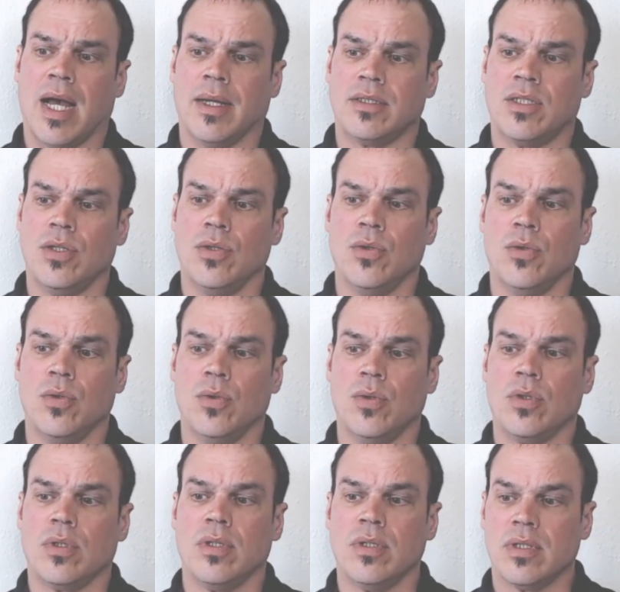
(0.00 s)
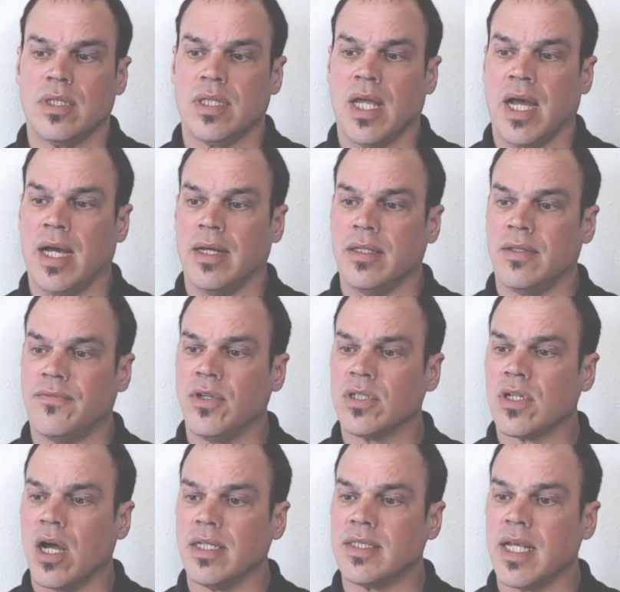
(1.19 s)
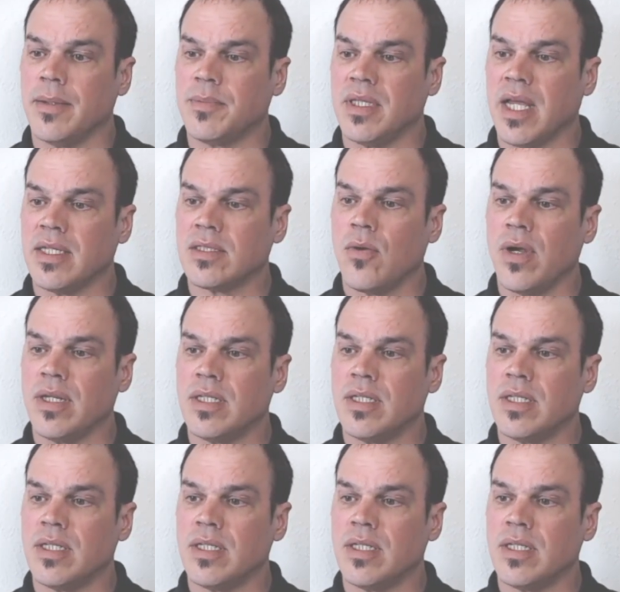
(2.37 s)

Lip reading: to the first concept, and that's going